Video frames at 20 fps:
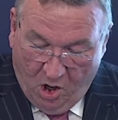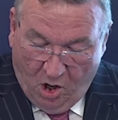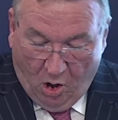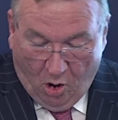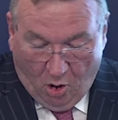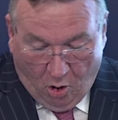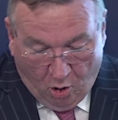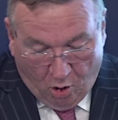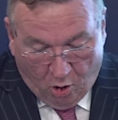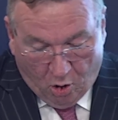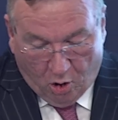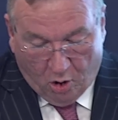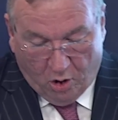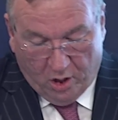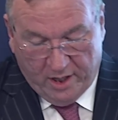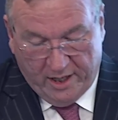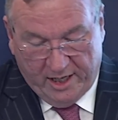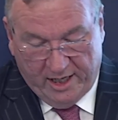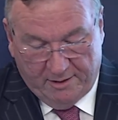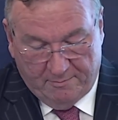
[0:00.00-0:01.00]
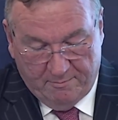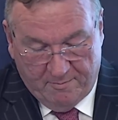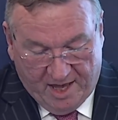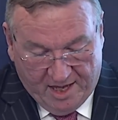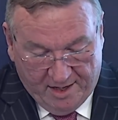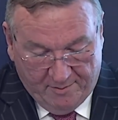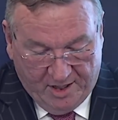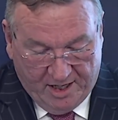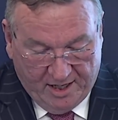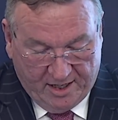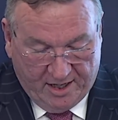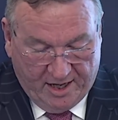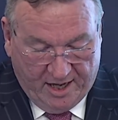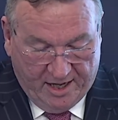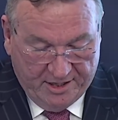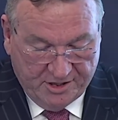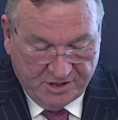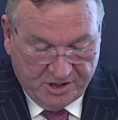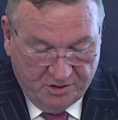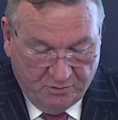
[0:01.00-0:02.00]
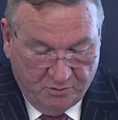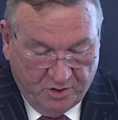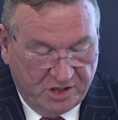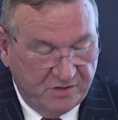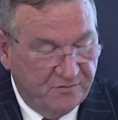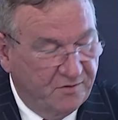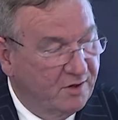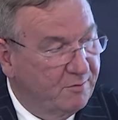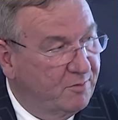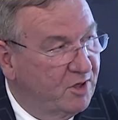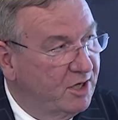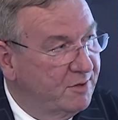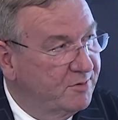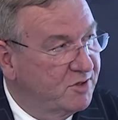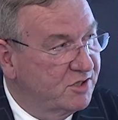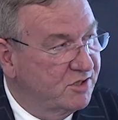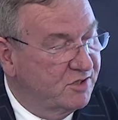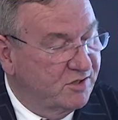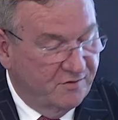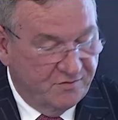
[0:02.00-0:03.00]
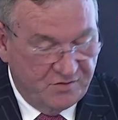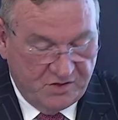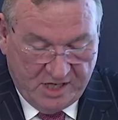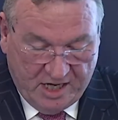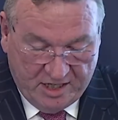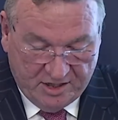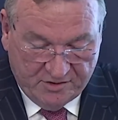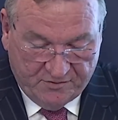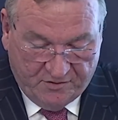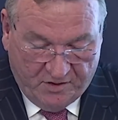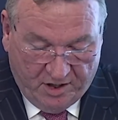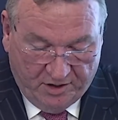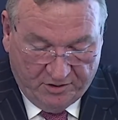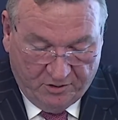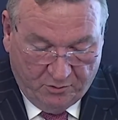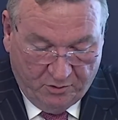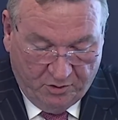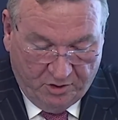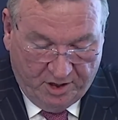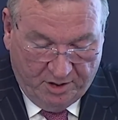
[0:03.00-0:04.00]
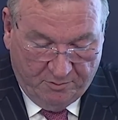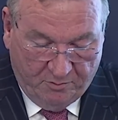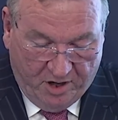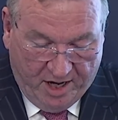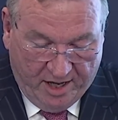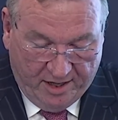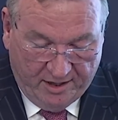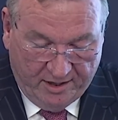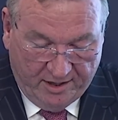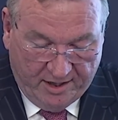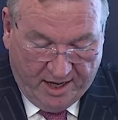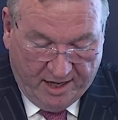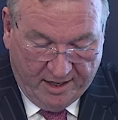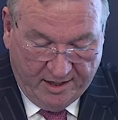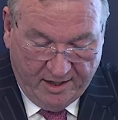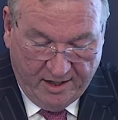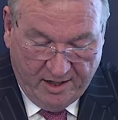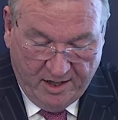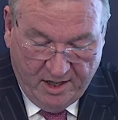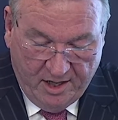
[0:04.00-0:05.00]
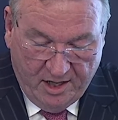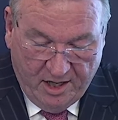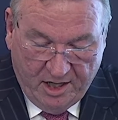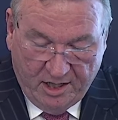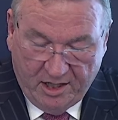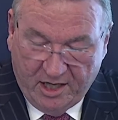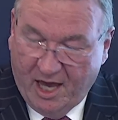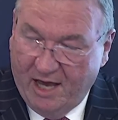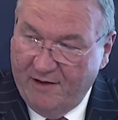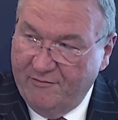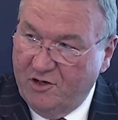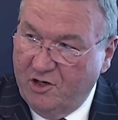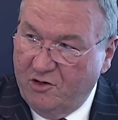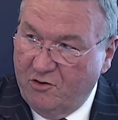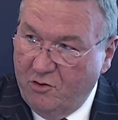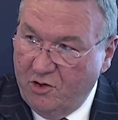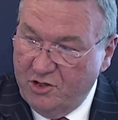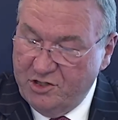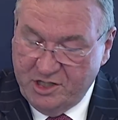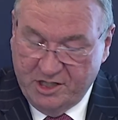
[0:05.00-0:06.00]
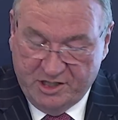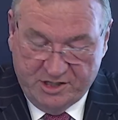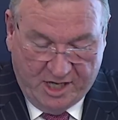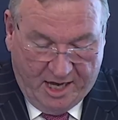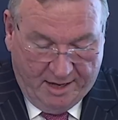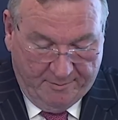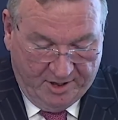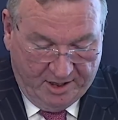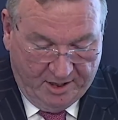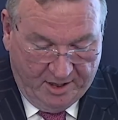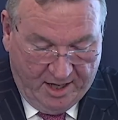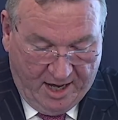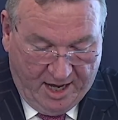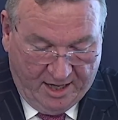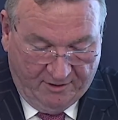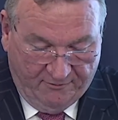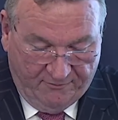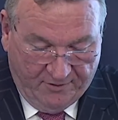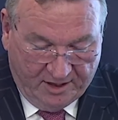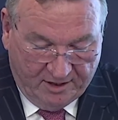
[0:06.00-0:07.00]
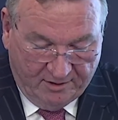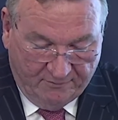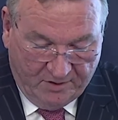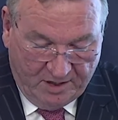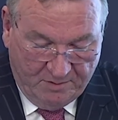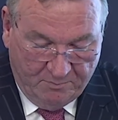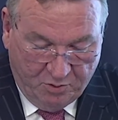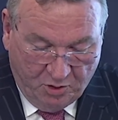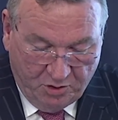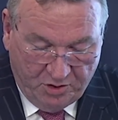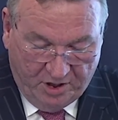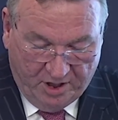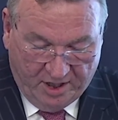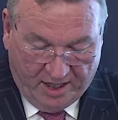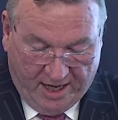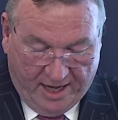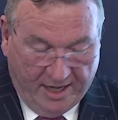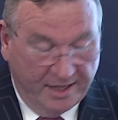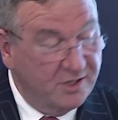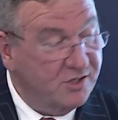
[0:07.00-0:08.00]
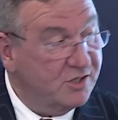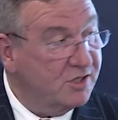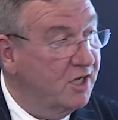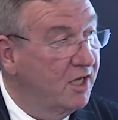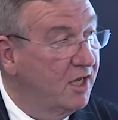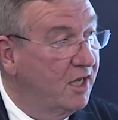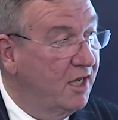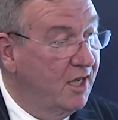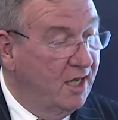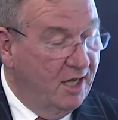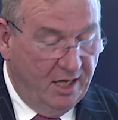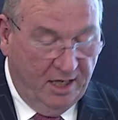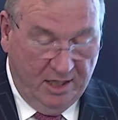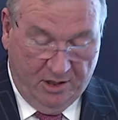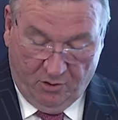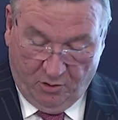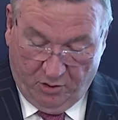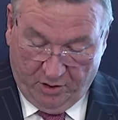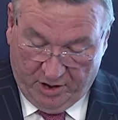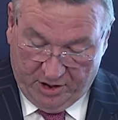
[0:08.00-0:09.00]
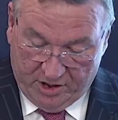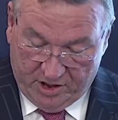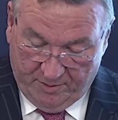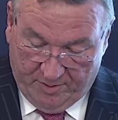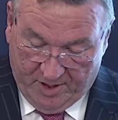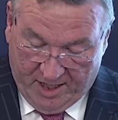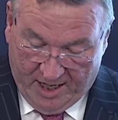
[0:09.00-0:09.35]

Or it may be a case in which, for the purposes of satisfying the rule in Brown and Dunn, You have to cross-examine and effectively put your case in order to be